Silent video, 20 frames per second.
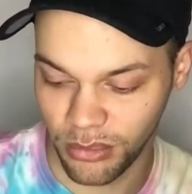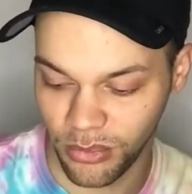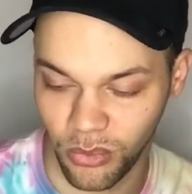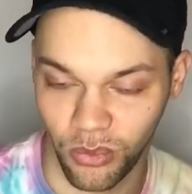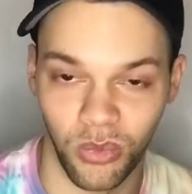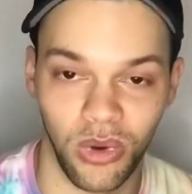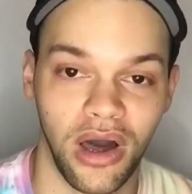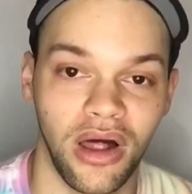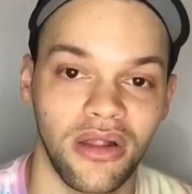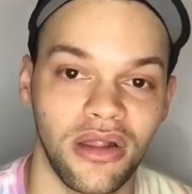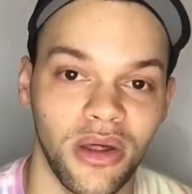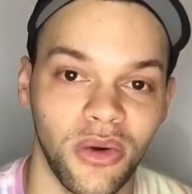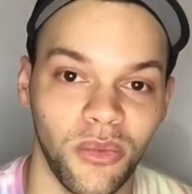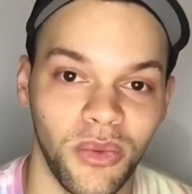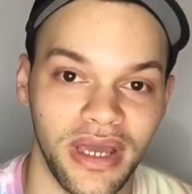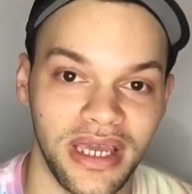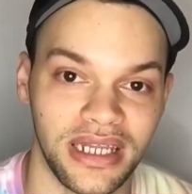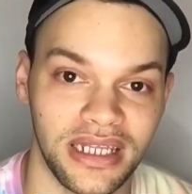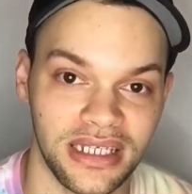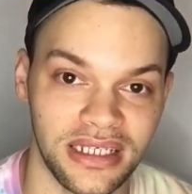well
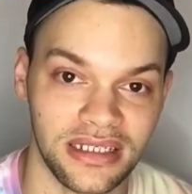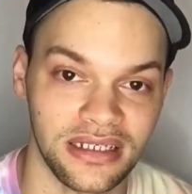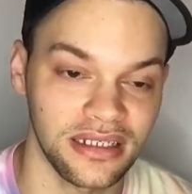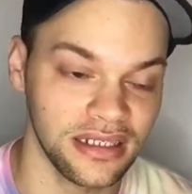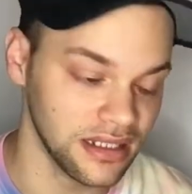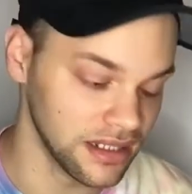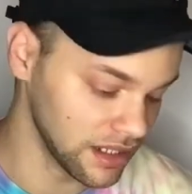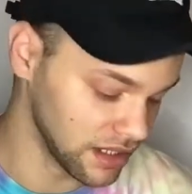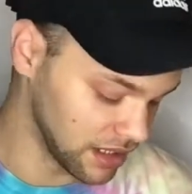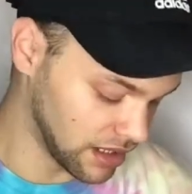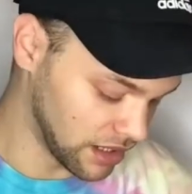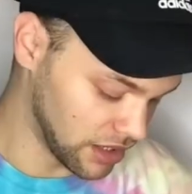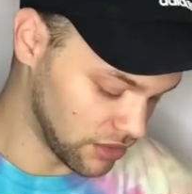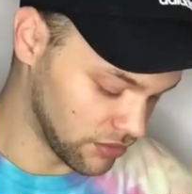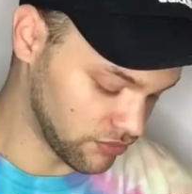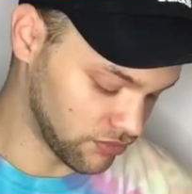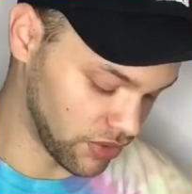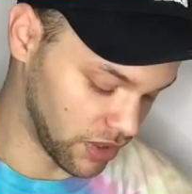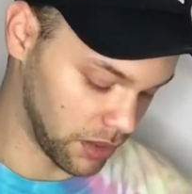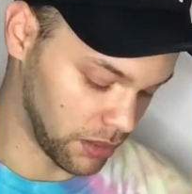awaited
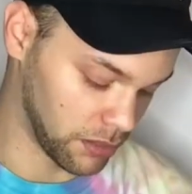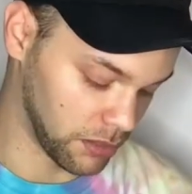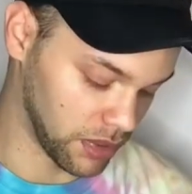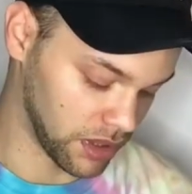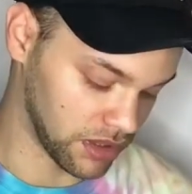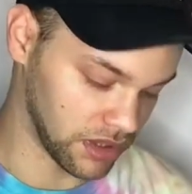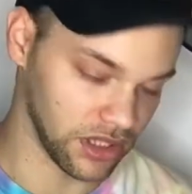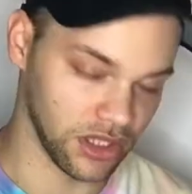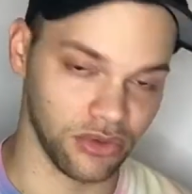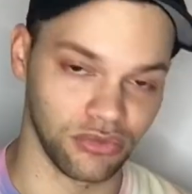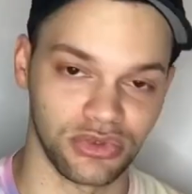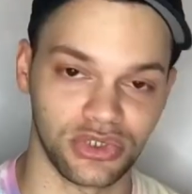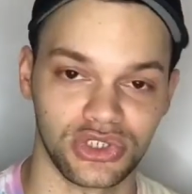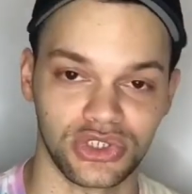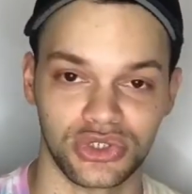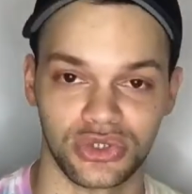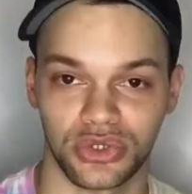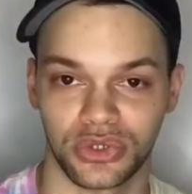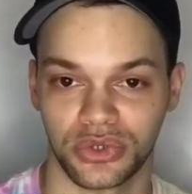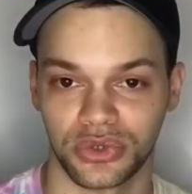from the
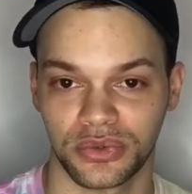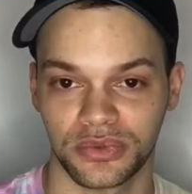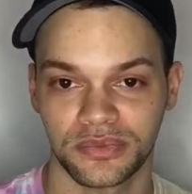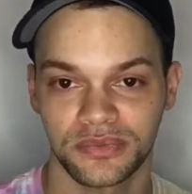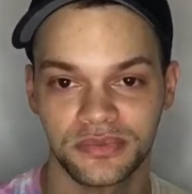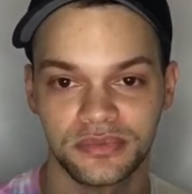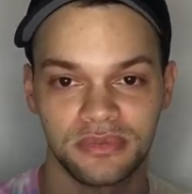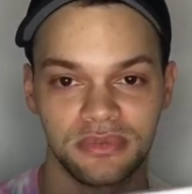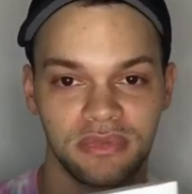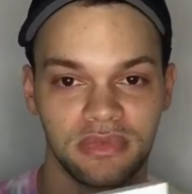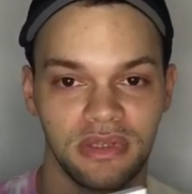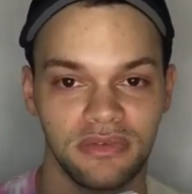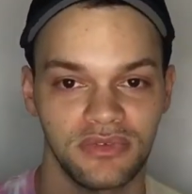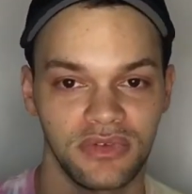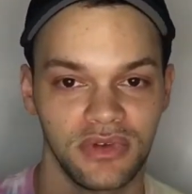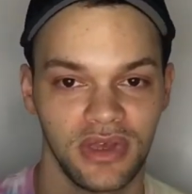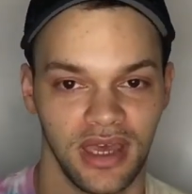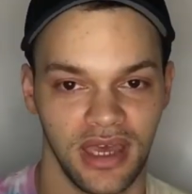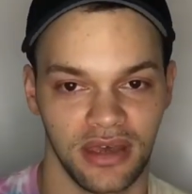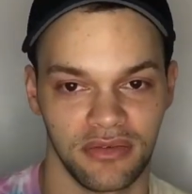original. If you
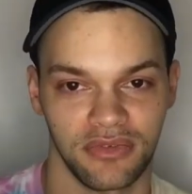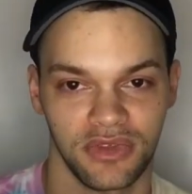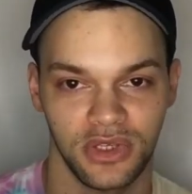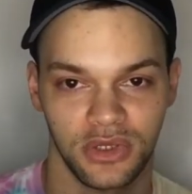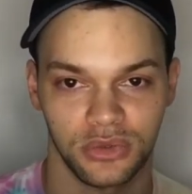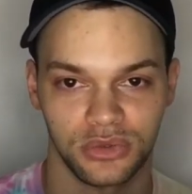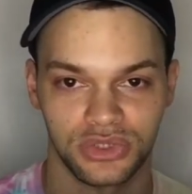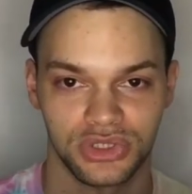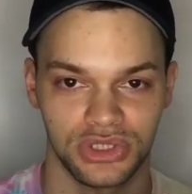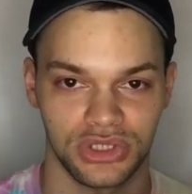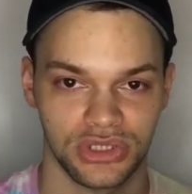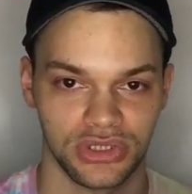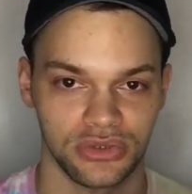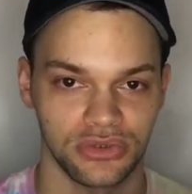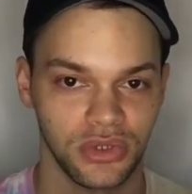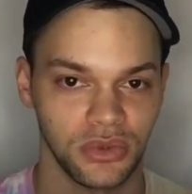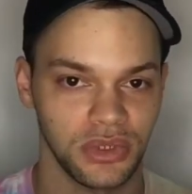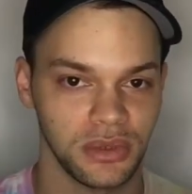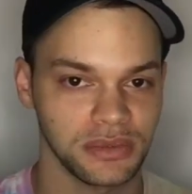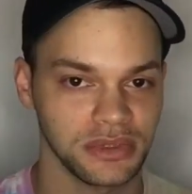have the OG, you know
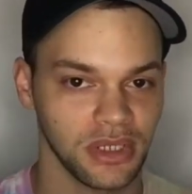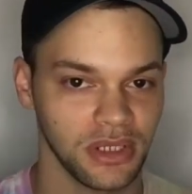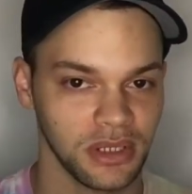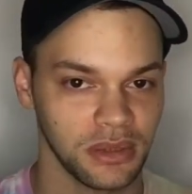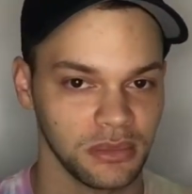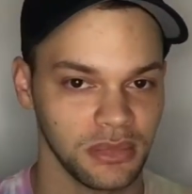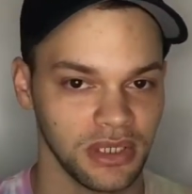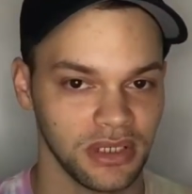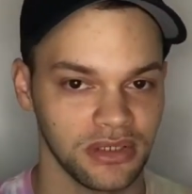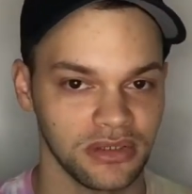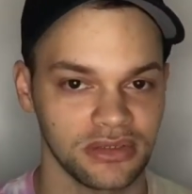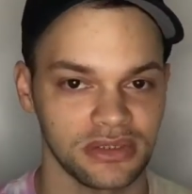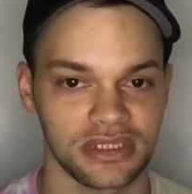what I'm talking about.